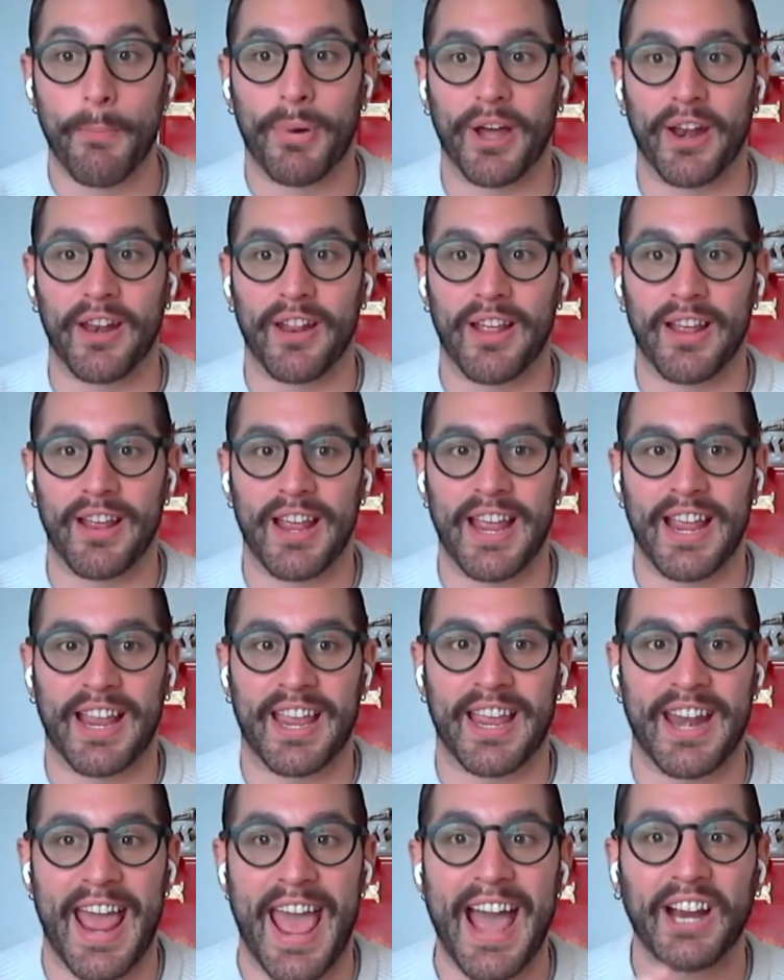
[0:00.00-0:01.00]
but
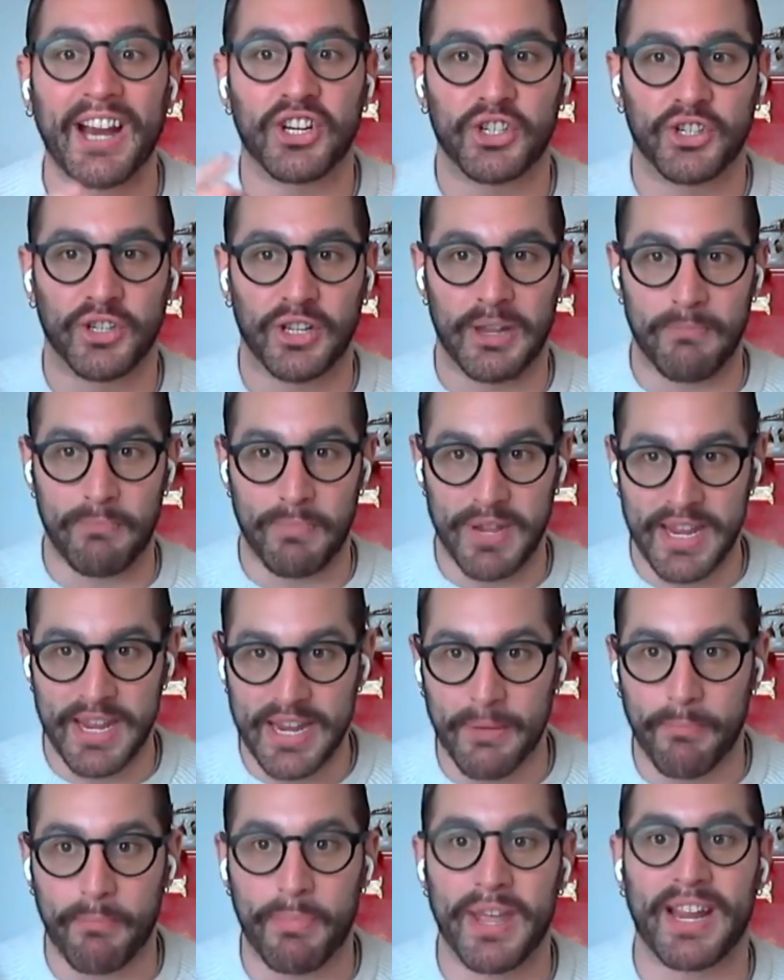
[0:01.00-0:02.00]
it can actually
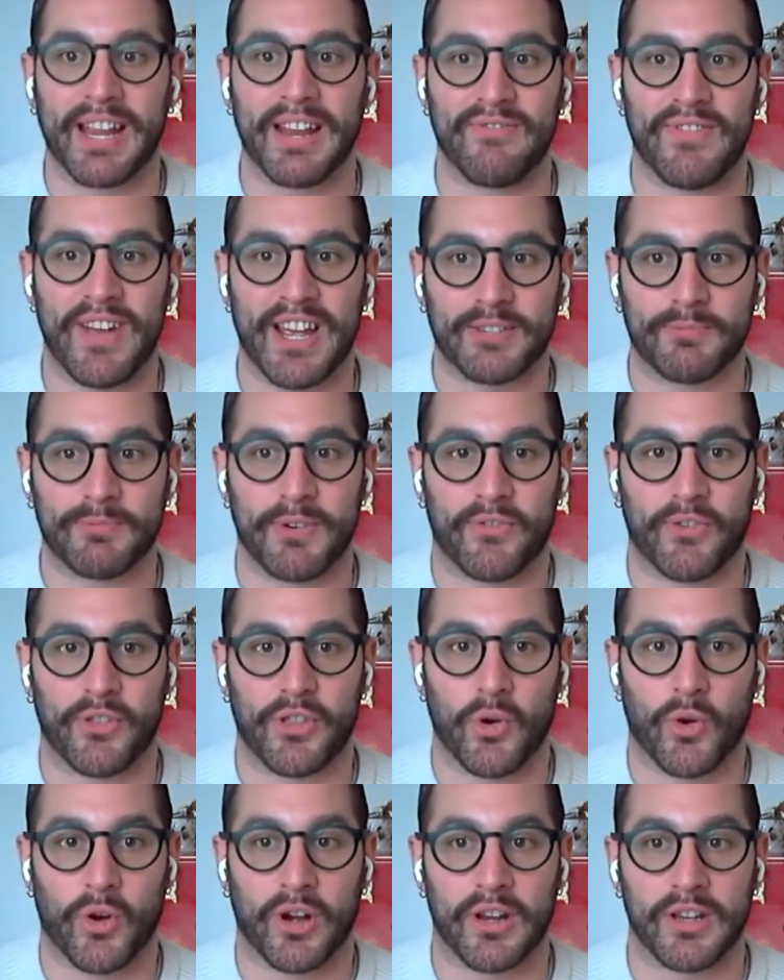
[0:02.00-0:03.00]
be a big
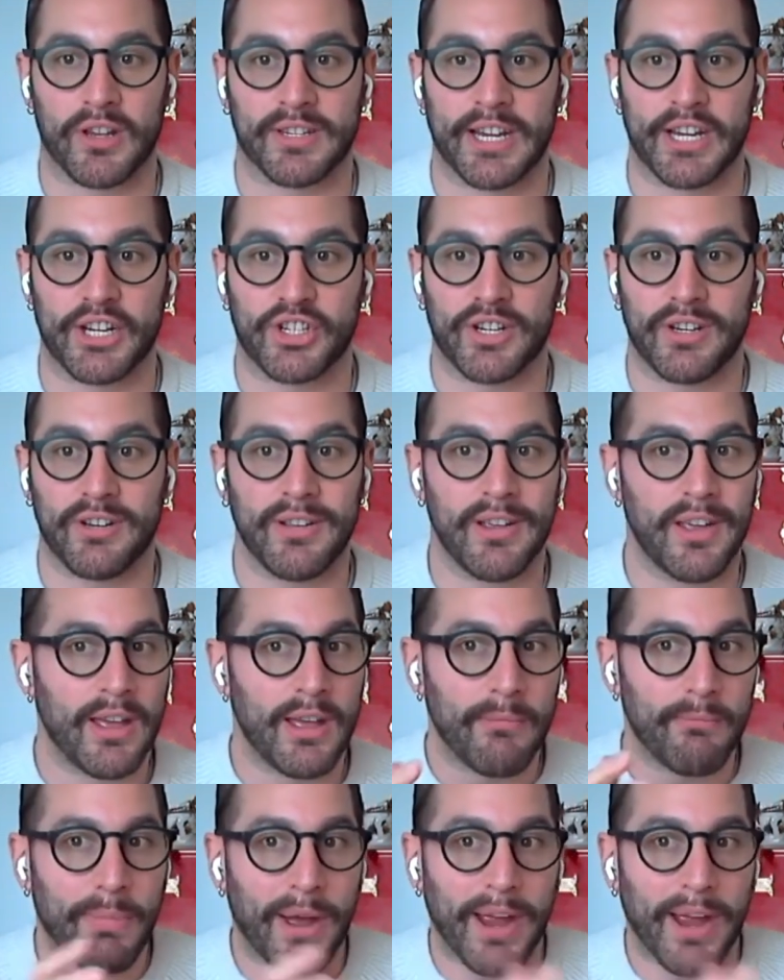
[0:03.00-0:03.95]
investment for the organization